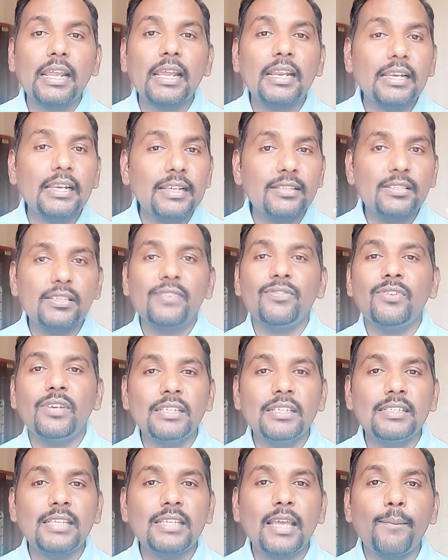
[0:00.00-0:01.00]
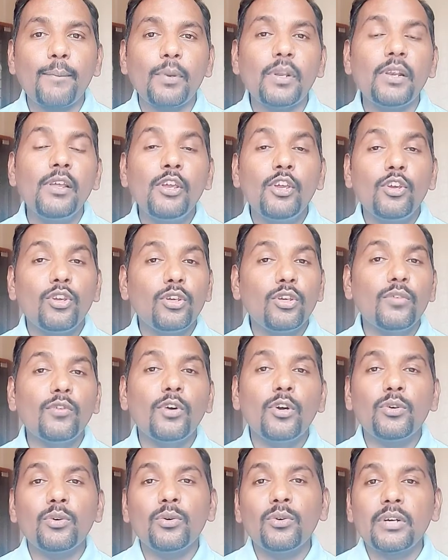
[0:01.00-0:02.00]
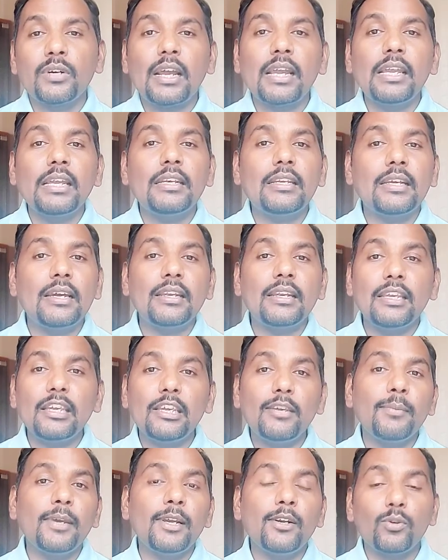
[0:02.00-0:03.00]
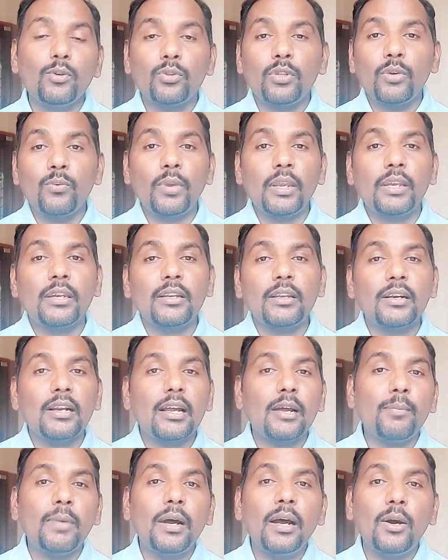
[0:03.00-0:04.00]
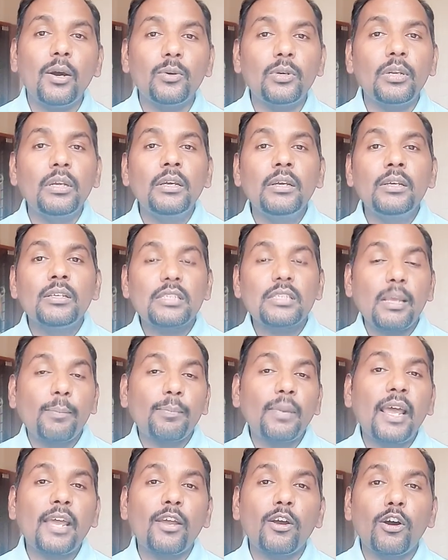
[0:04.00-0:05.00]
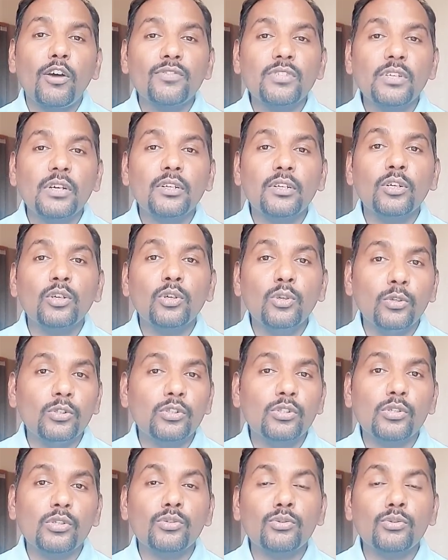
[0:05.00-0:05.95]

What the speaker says: Like let's say for example, you want to write an email to the vendor about supply of certain goods.